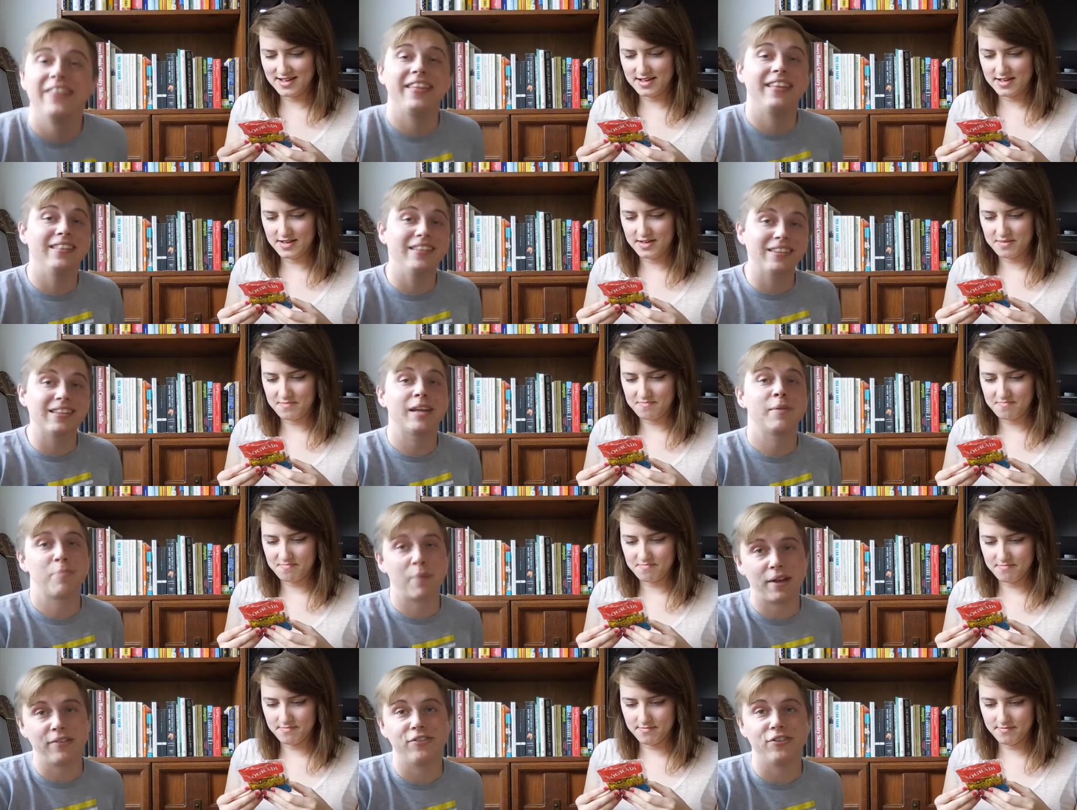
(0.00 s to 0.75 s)
Speaker 1: They look
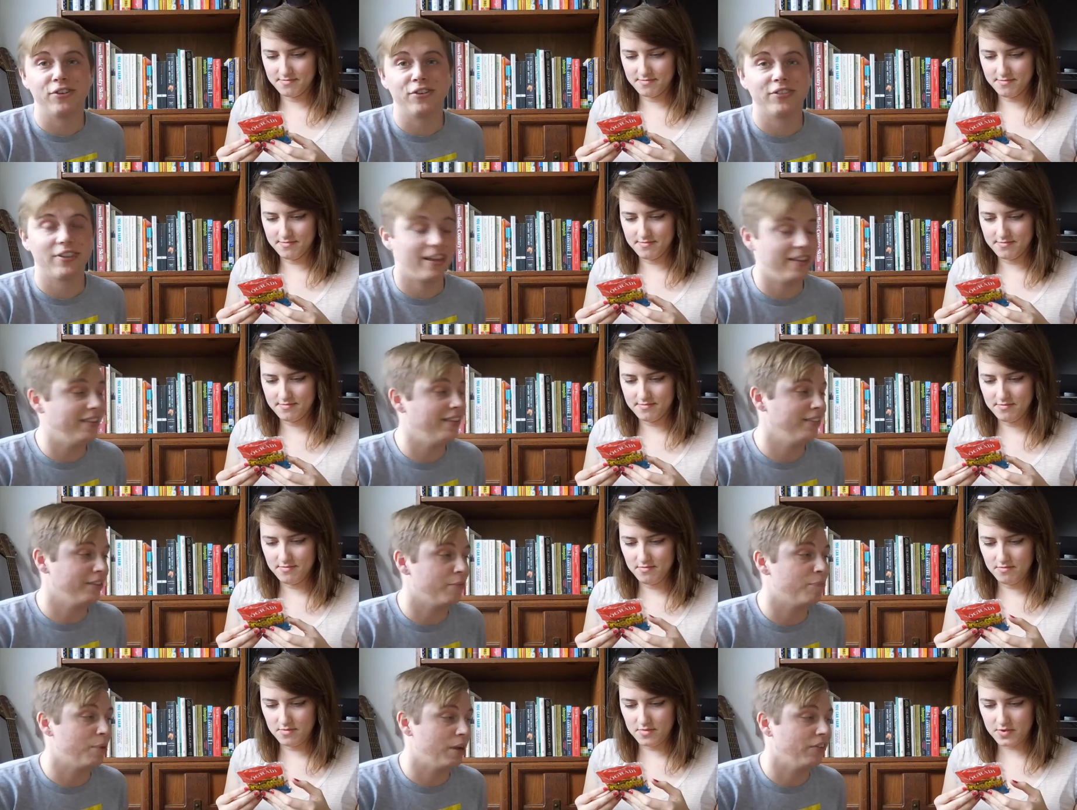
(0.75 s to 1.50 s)
like pretzels. I
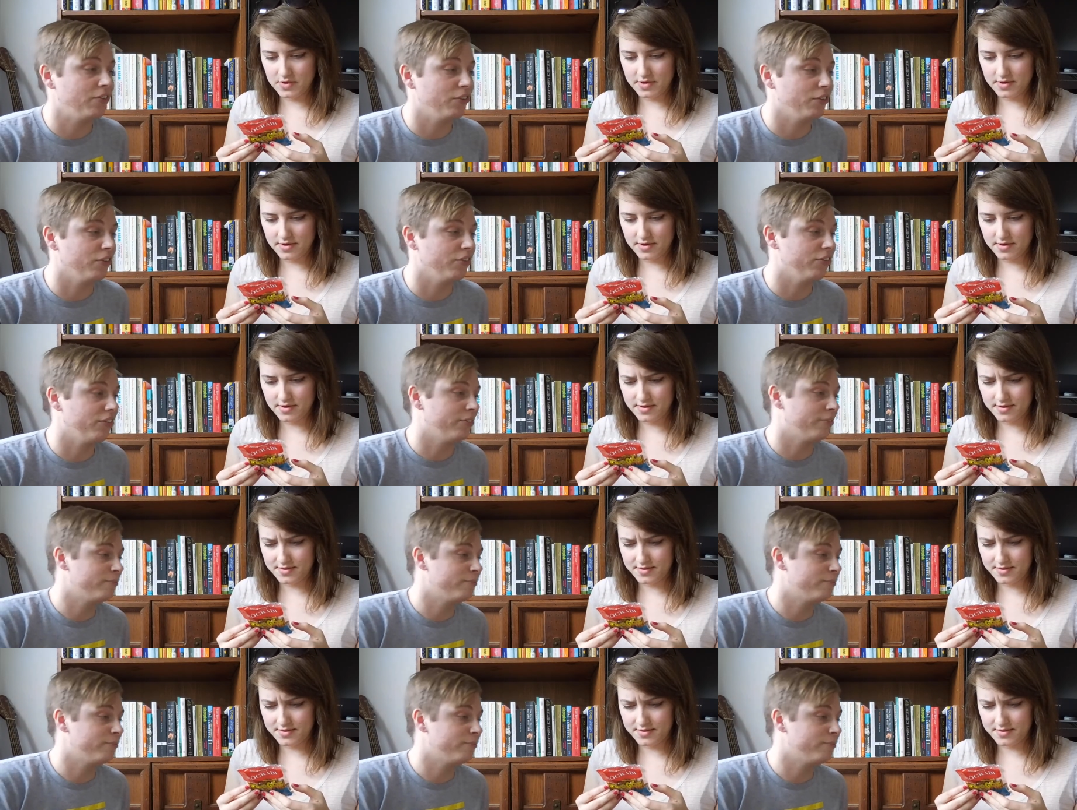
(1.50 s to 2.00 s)
think they're pretzels.